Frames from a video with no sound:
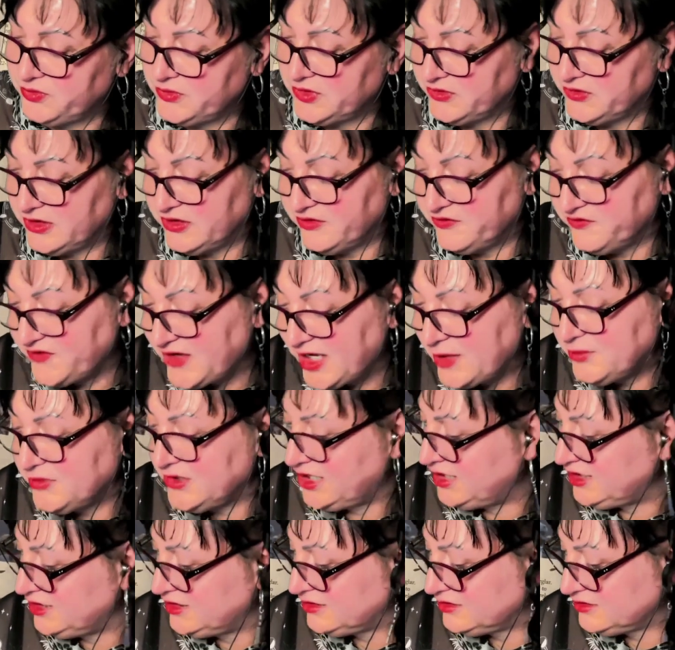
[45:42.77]
a
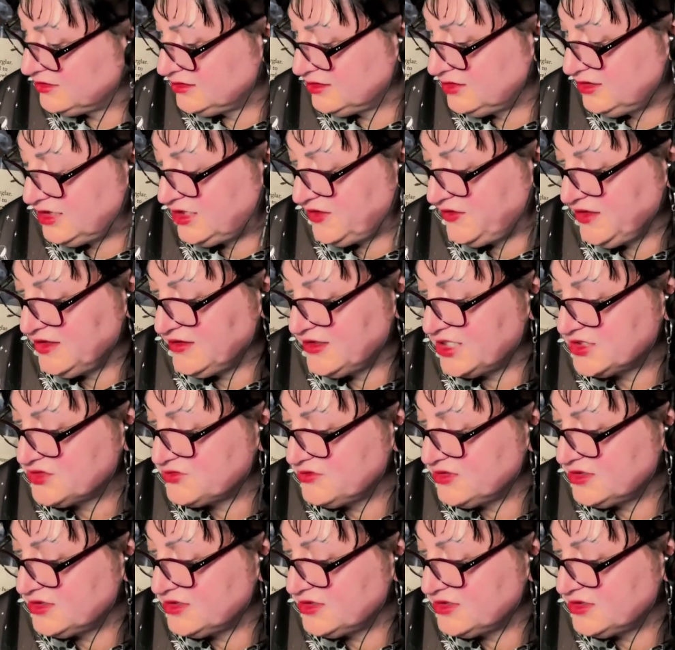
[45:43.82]
family. And I think that's